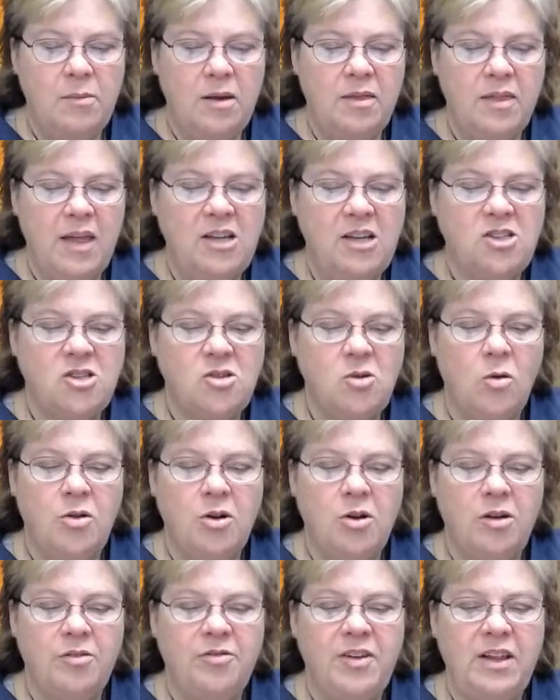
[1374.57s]
They show
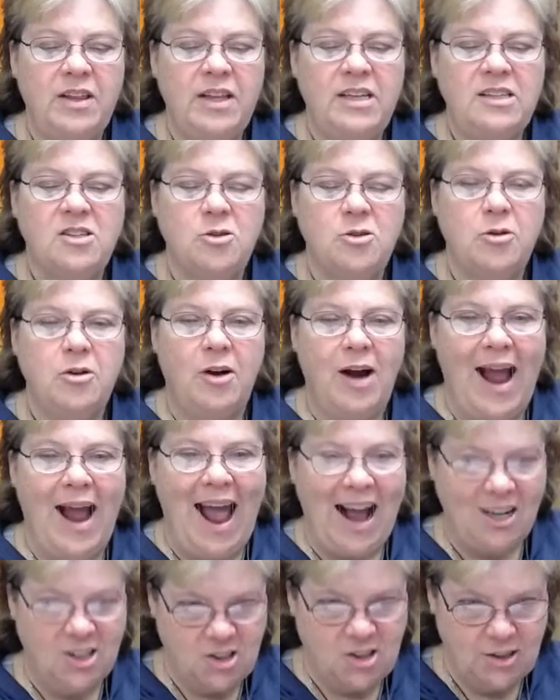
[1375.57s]
their feelings through their
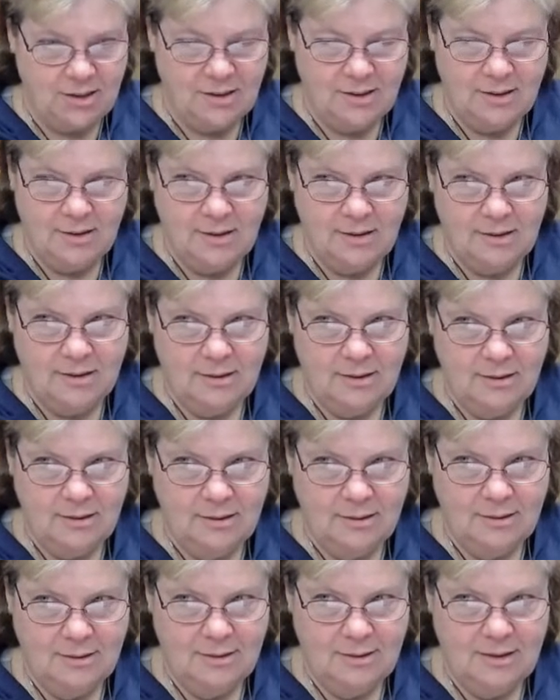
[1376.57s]
actions.
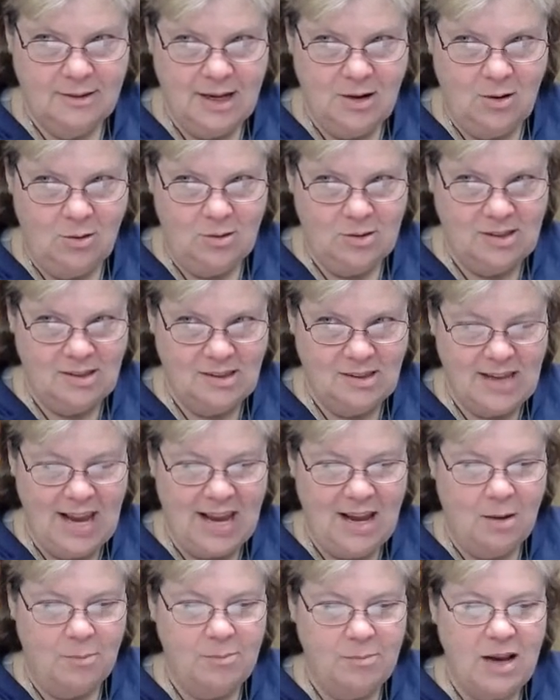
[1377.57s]
They don't say
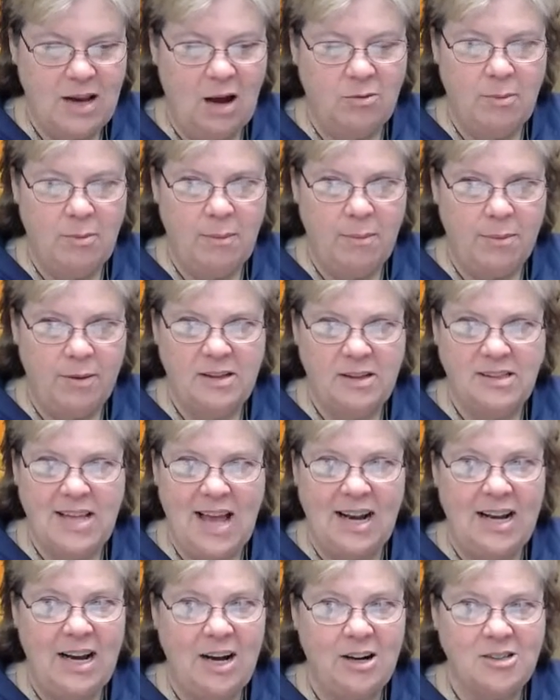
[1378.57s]
them. Now, remember, it's
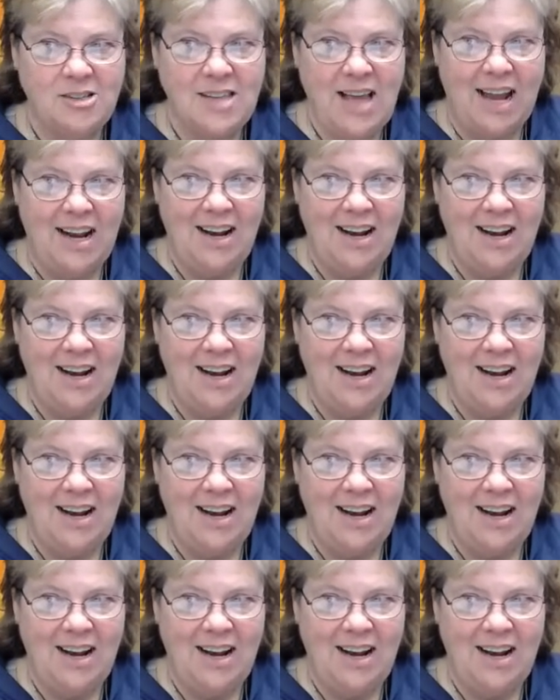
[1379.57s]
not an air sign